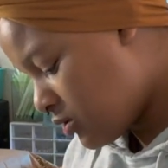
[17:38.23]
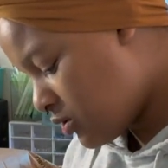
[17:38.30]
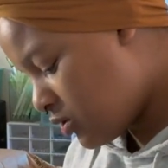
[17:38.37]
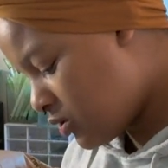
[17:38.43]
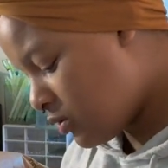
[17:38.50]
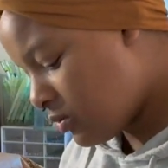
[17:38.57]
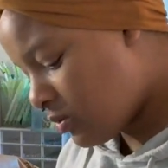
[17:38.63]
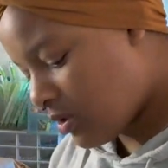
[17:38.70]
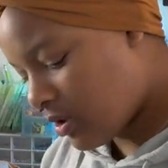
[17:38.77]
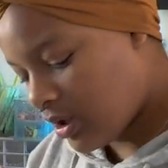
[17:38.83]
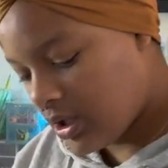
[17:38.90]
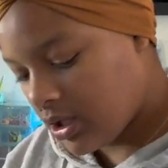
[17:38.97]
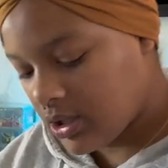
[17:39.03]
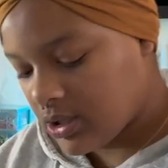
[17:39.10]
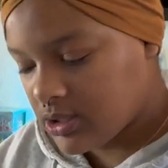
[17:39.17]
2
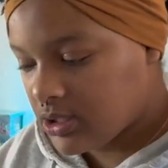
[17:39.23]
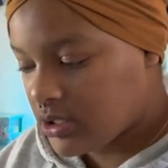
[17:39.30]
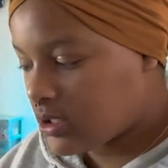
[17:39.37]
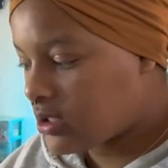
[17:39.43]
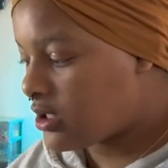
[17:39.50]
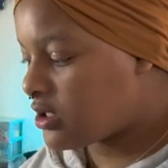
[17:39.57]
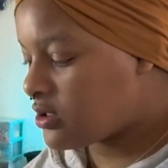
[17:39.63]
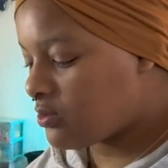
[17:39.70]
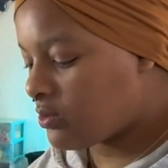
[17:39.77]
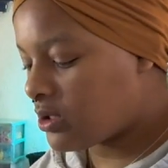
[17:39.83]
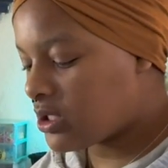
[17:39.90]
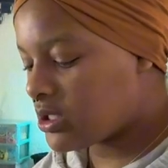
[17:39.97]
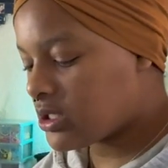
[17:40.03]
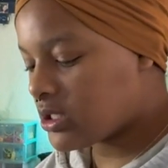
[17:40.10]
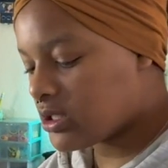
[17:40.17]
things. This one
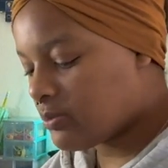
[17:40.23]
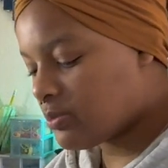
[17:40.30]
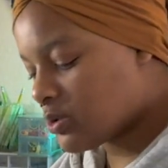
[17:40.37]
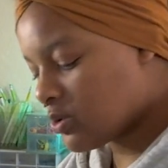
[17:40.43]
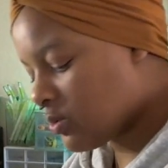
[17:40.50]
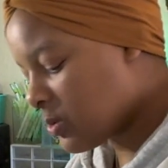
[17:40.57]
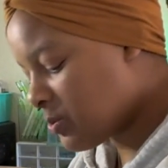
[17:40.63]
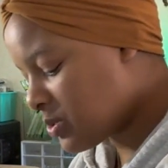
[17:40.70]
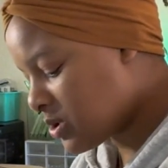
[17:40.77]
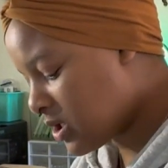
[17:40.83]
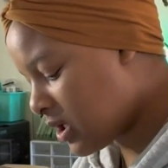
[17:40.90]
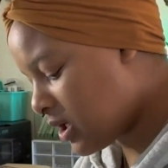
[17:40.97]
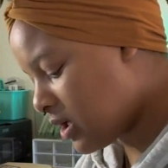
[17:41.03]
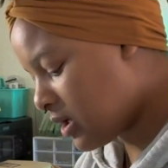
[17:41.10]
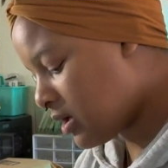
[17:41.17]
is a
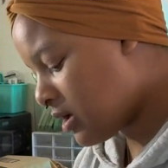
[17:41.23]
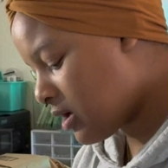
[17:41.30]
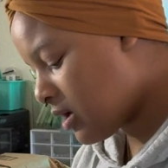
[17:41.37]
subscription.